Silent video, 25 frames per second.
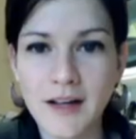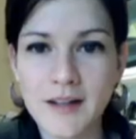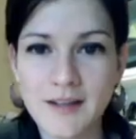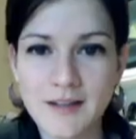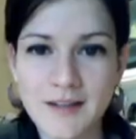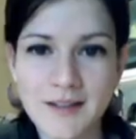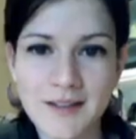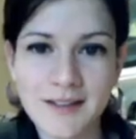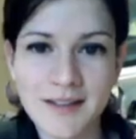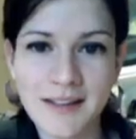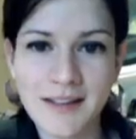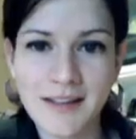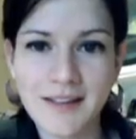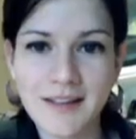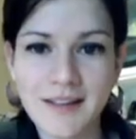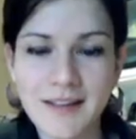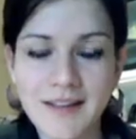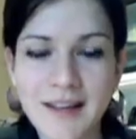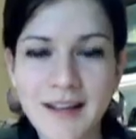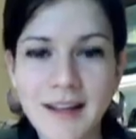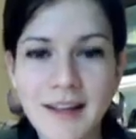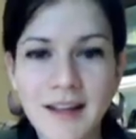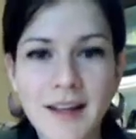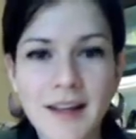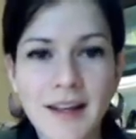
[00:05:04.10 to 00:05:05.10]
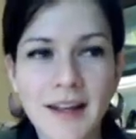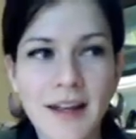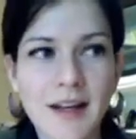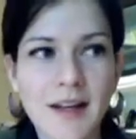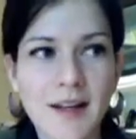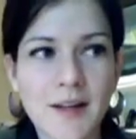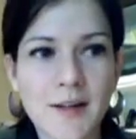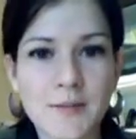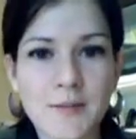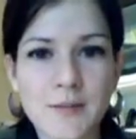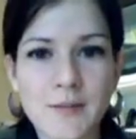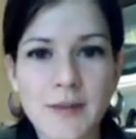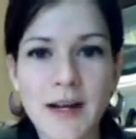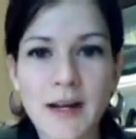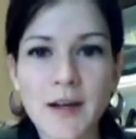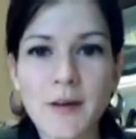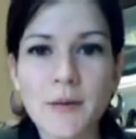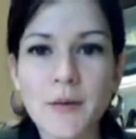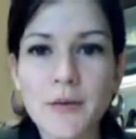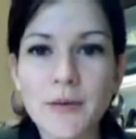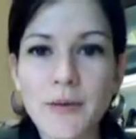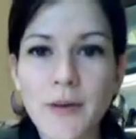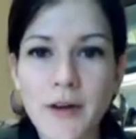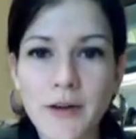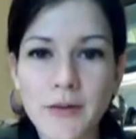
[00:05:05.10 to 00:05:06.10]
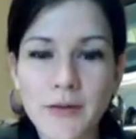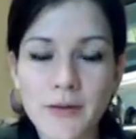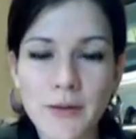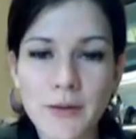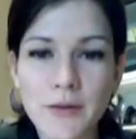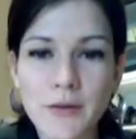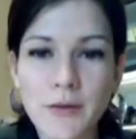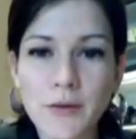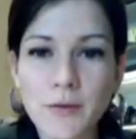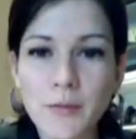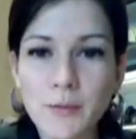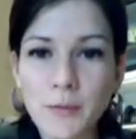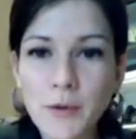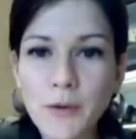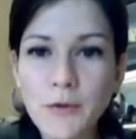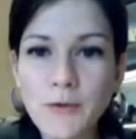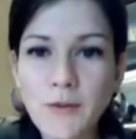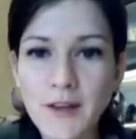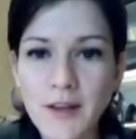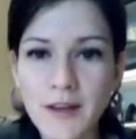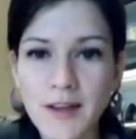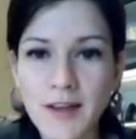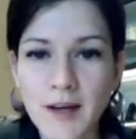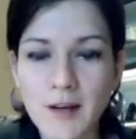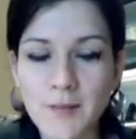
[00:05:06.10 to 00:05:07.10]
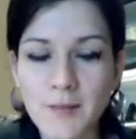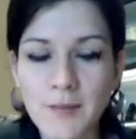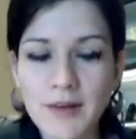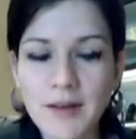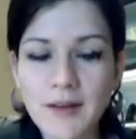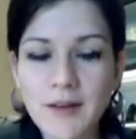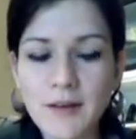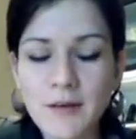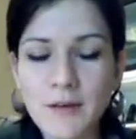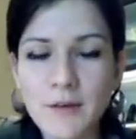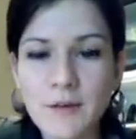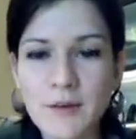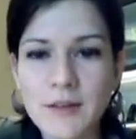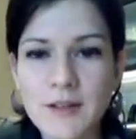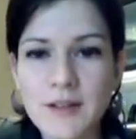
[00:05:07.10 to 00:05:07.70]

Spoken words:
on your skin. I will also do moving cupping,